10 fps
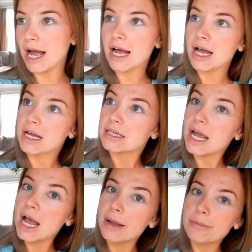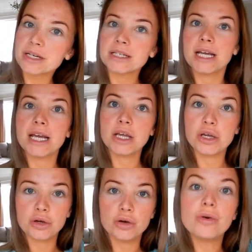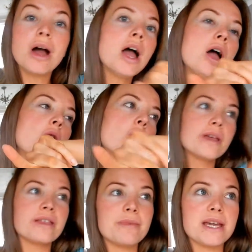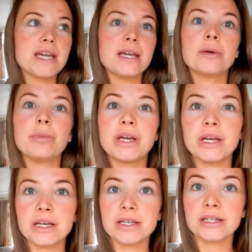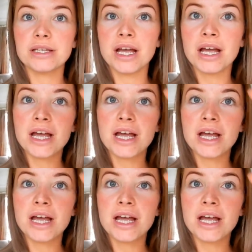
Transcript: and I'm going to take you with me because